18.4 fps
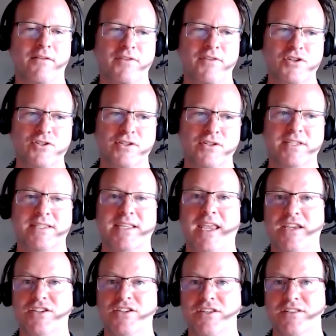
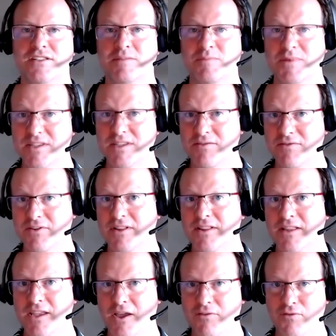visualizations
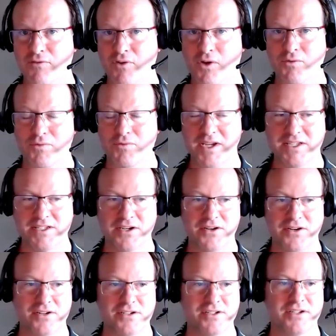specifically on vuln
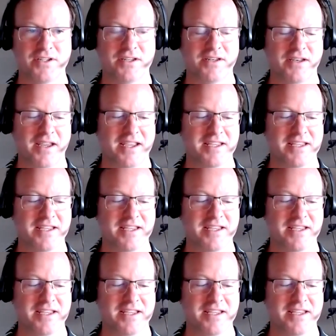research and,